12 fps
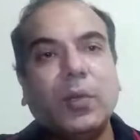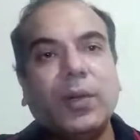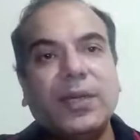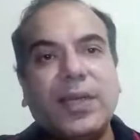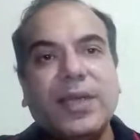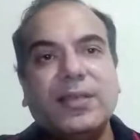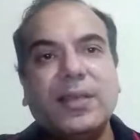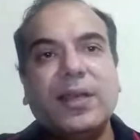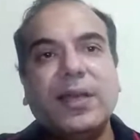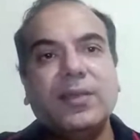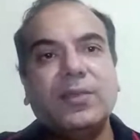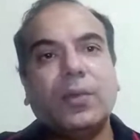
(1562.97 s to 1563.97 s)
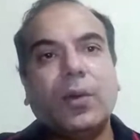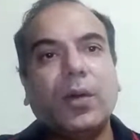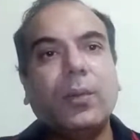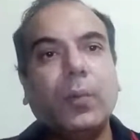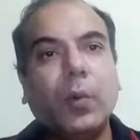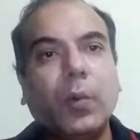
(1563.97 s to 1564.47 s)
or Easy Days
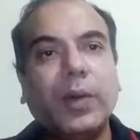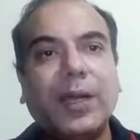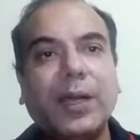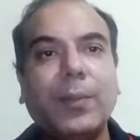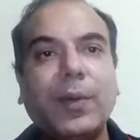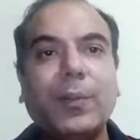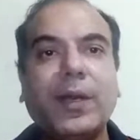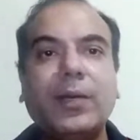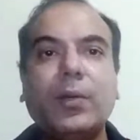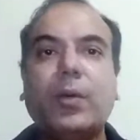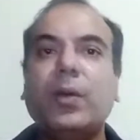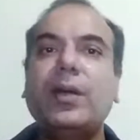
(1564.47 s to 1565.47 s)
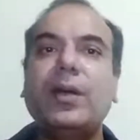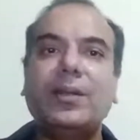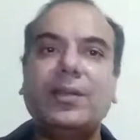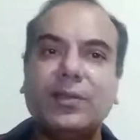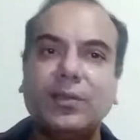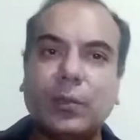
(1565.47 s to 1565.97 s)
or more hypermart or
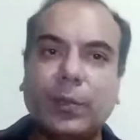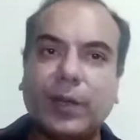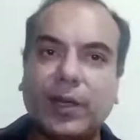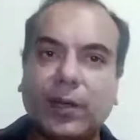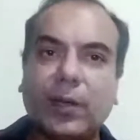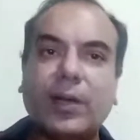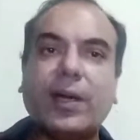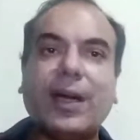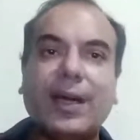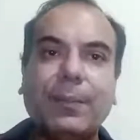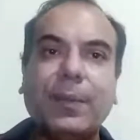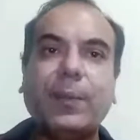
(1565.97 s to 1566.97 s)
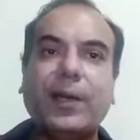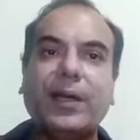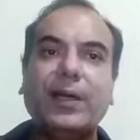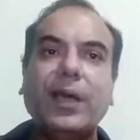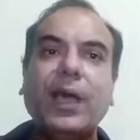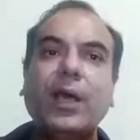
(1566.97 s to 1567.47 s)
other super or hypermart,
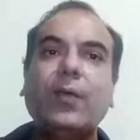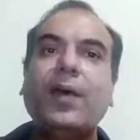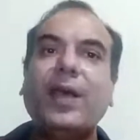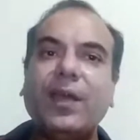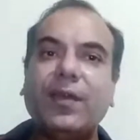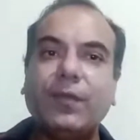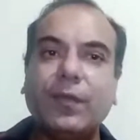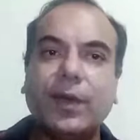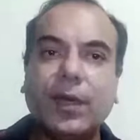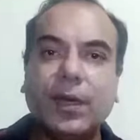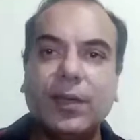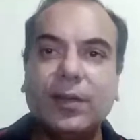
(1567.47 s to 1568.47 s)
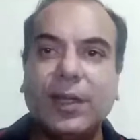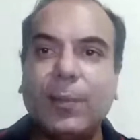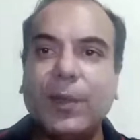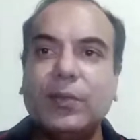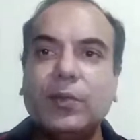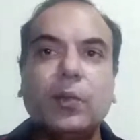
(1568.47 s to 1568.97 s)
why have they
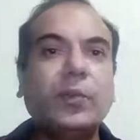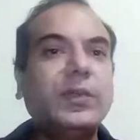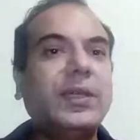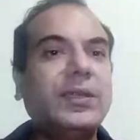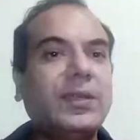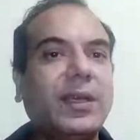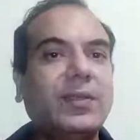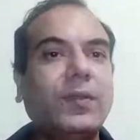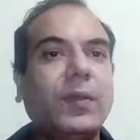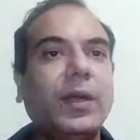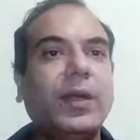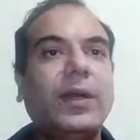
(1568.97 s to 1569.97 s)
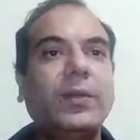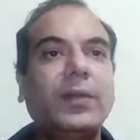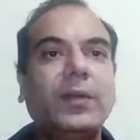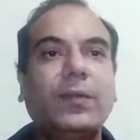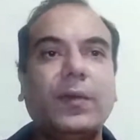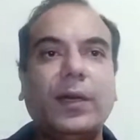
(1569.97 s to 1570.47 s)
been so successful around
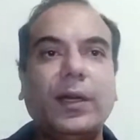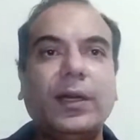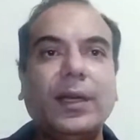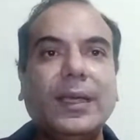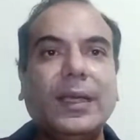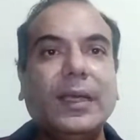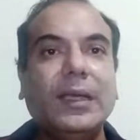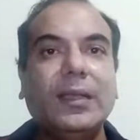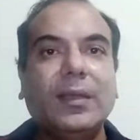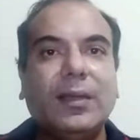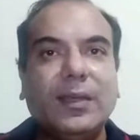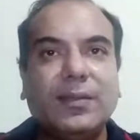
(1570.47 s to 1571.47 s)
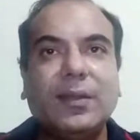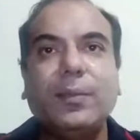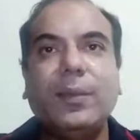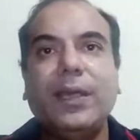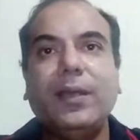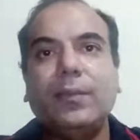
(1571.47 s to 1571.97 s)
the world? Reason
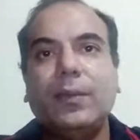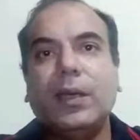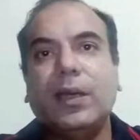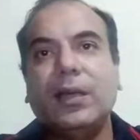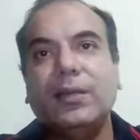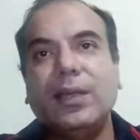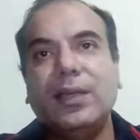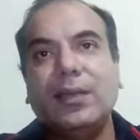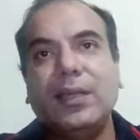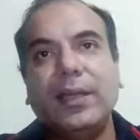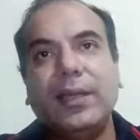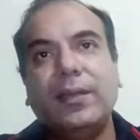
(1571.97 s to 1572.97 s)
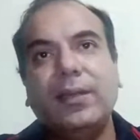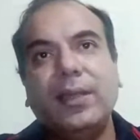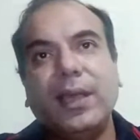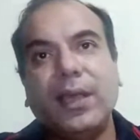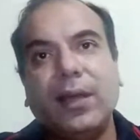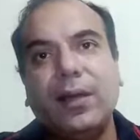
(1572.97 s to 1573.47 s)
being,
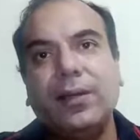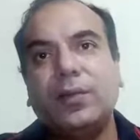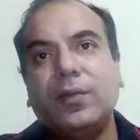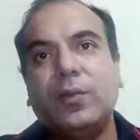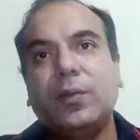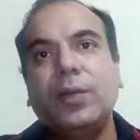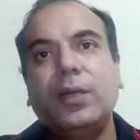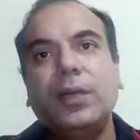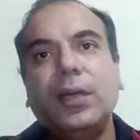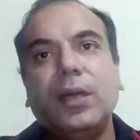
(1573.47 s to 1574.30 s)
they understood